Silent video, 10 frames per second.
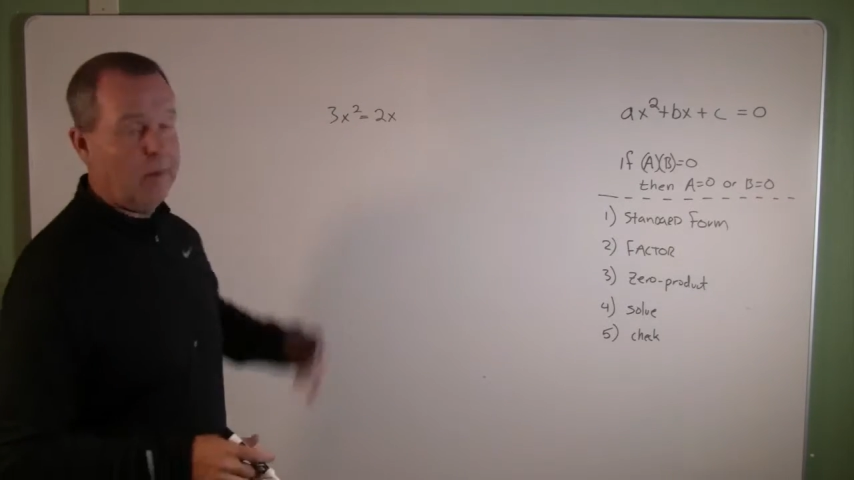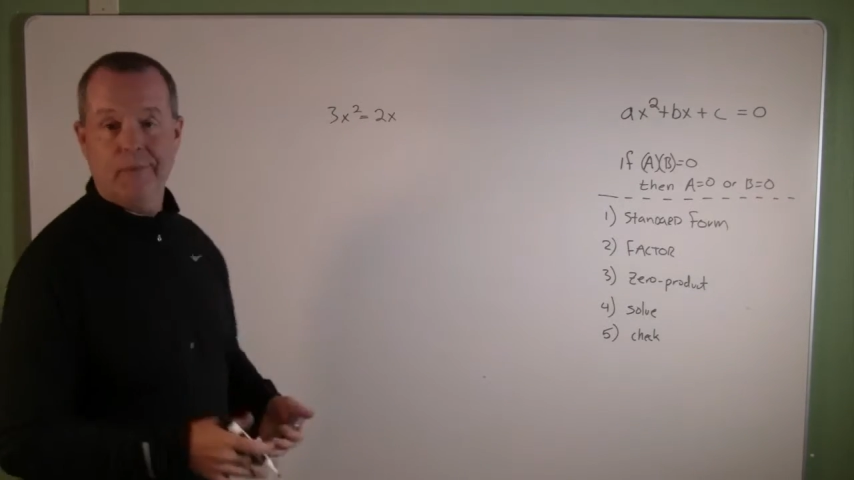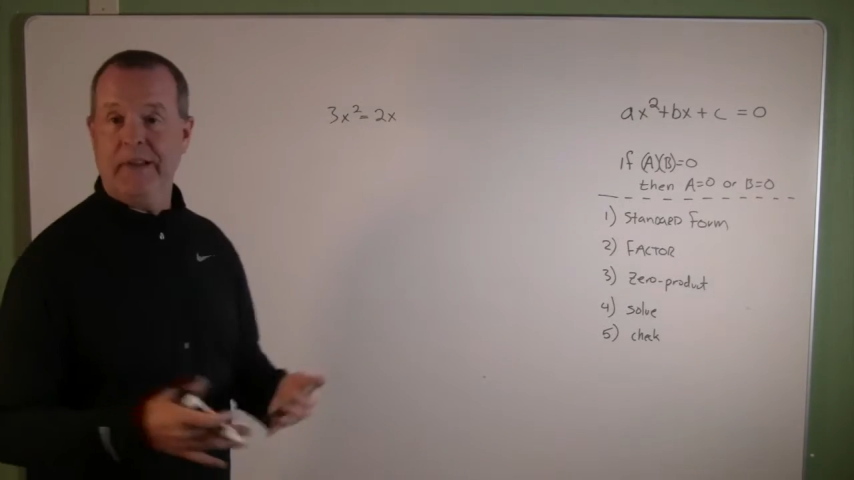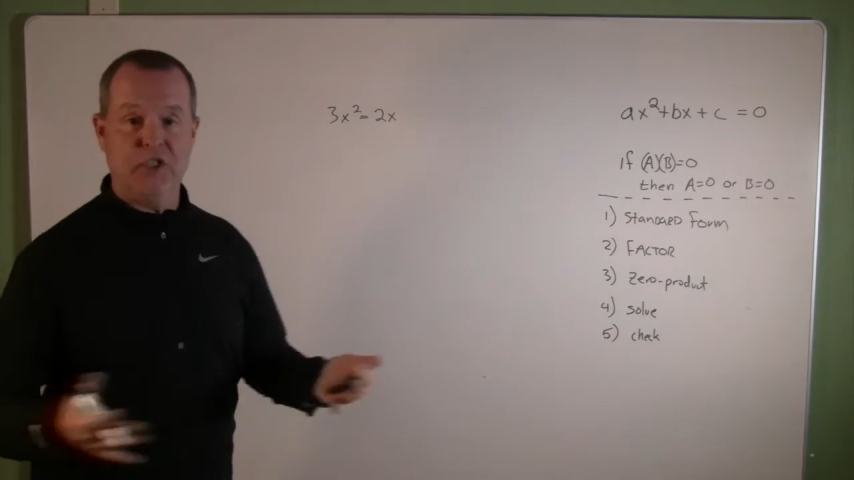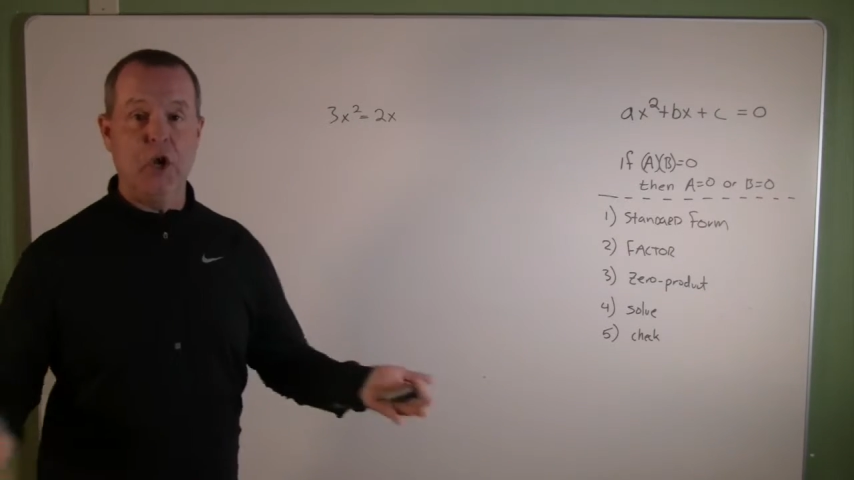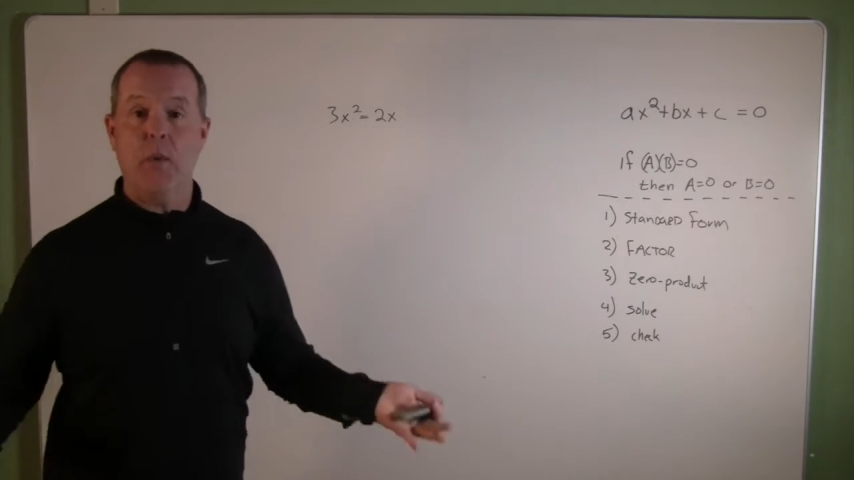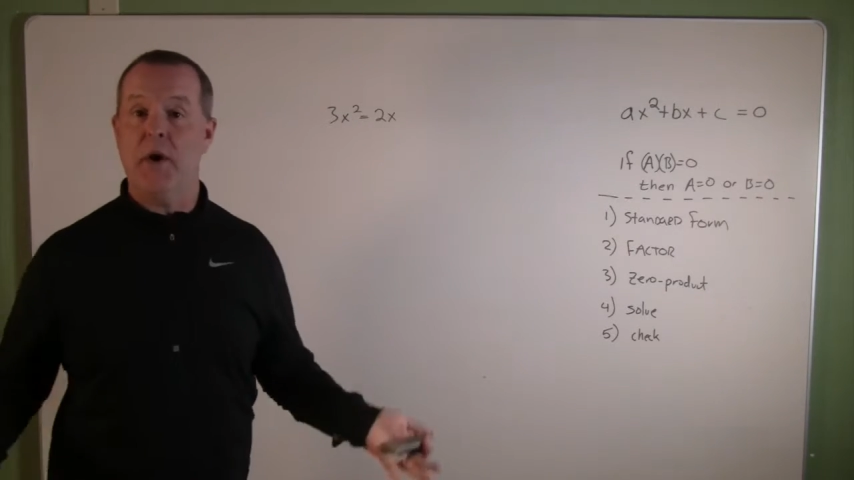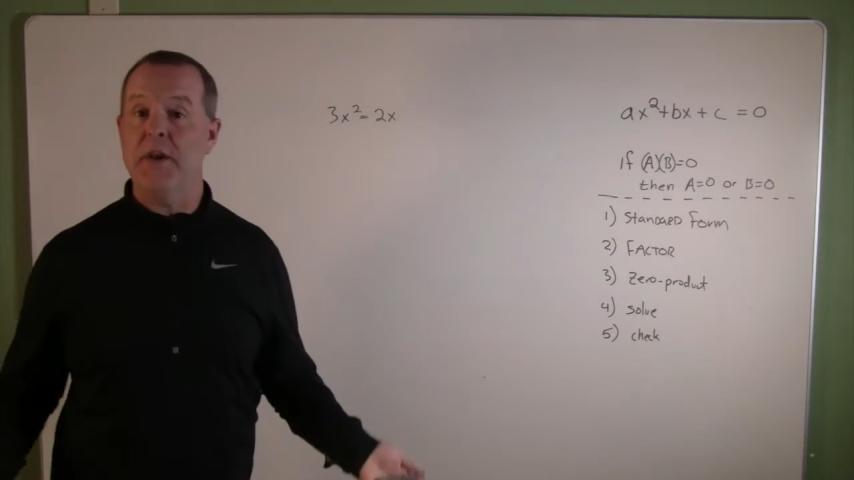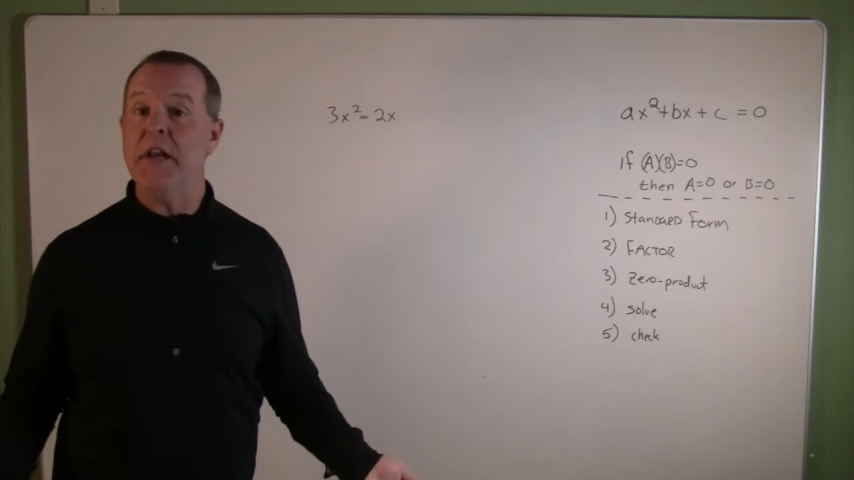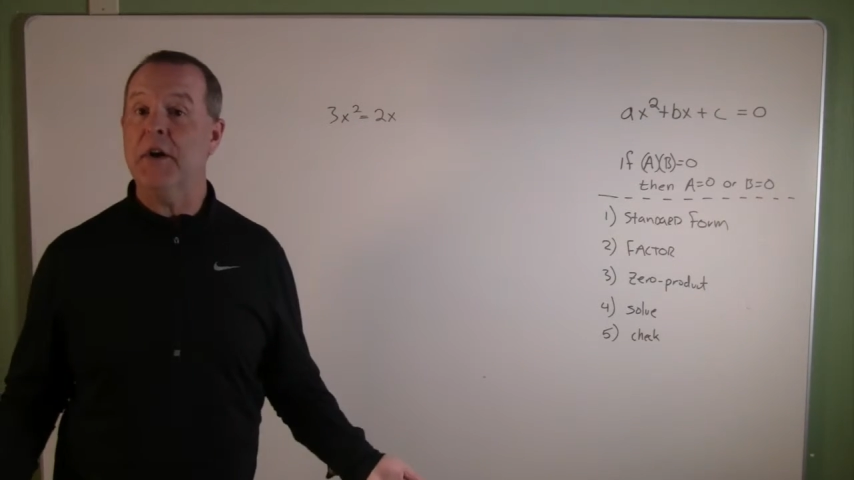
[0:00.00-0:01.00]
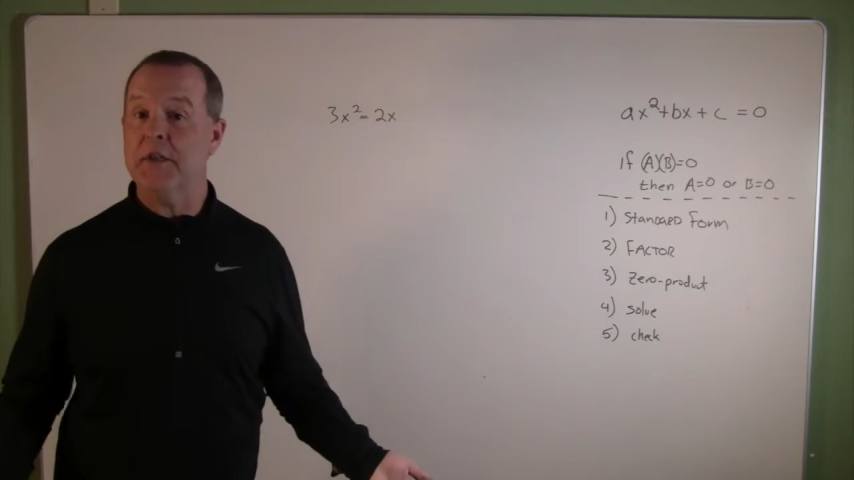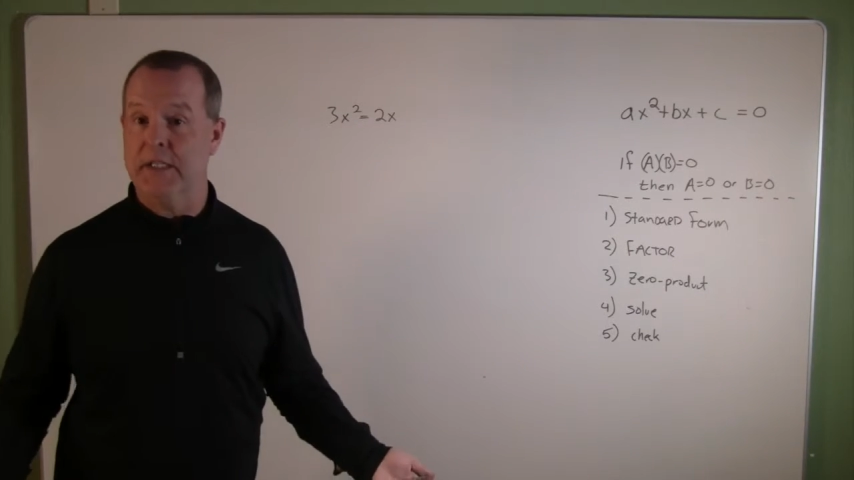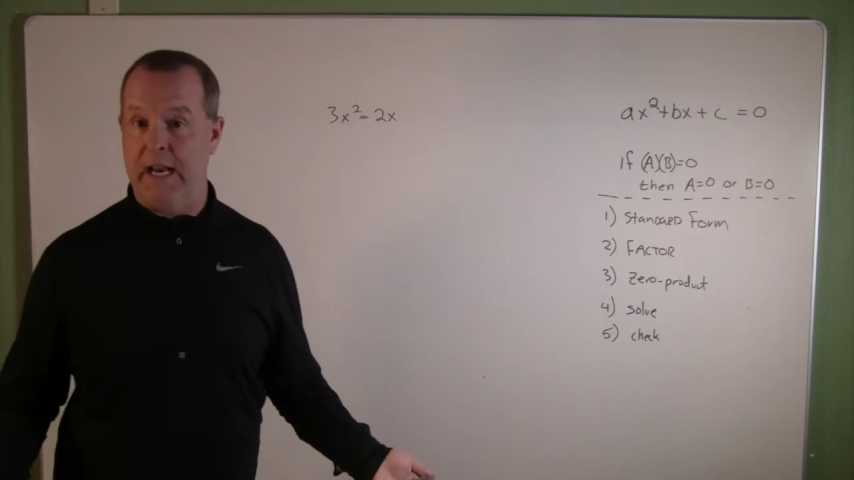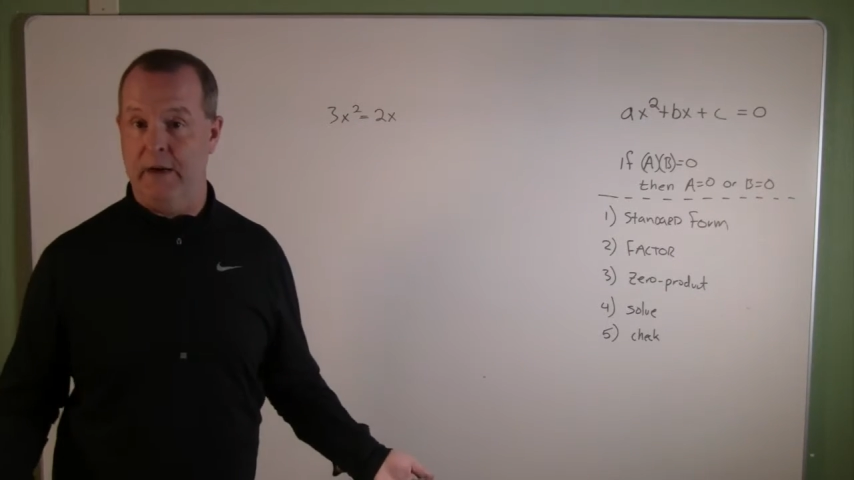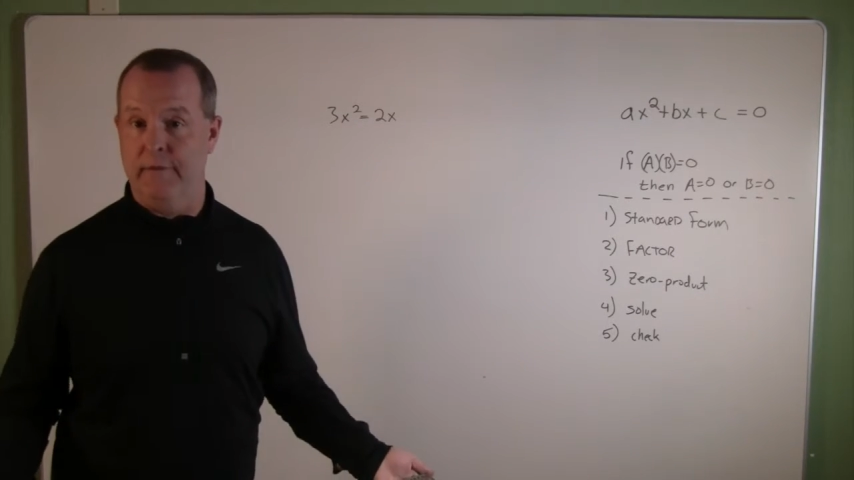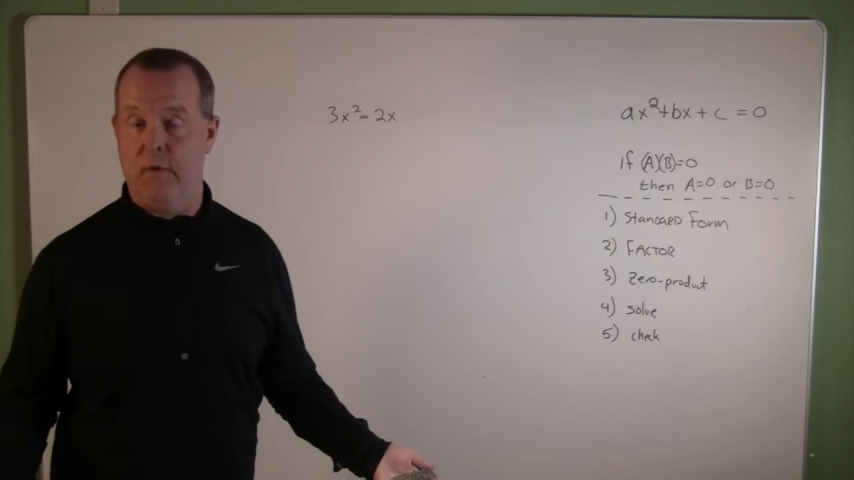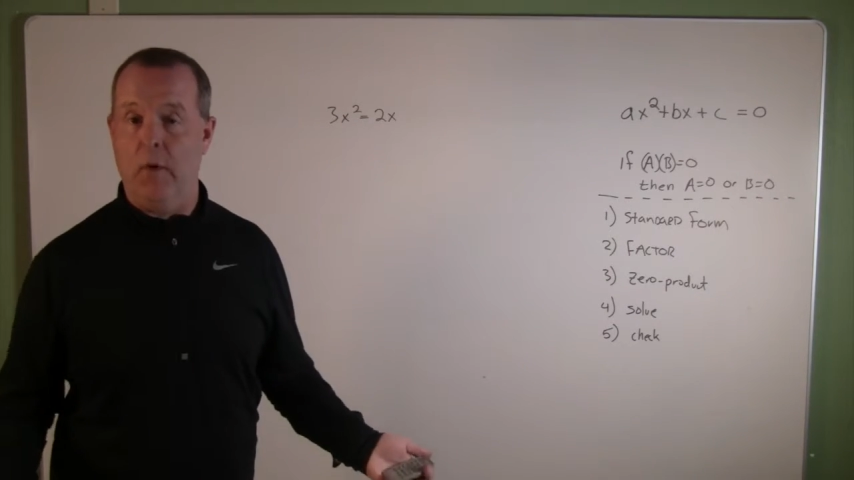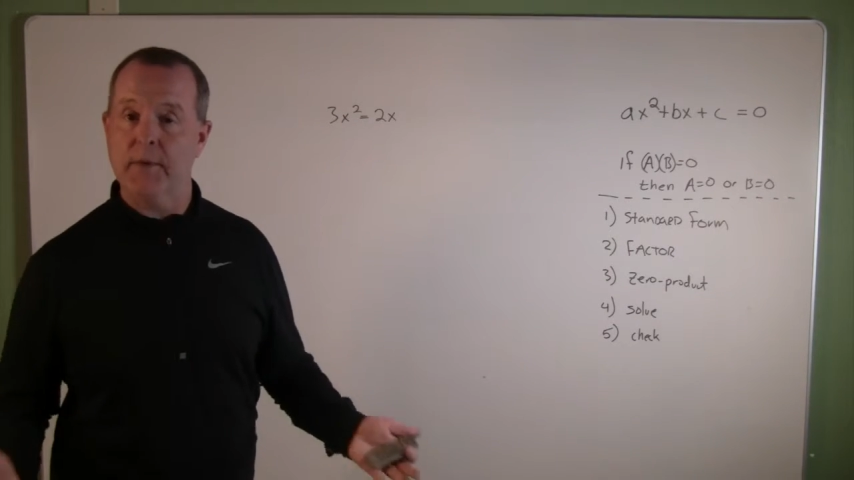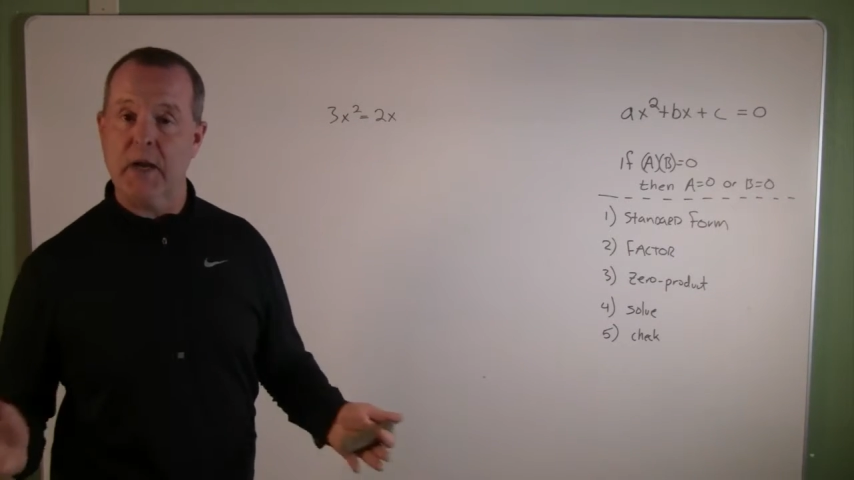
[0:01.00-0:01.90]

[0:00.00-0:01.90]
Well, it's nowhere near standard form,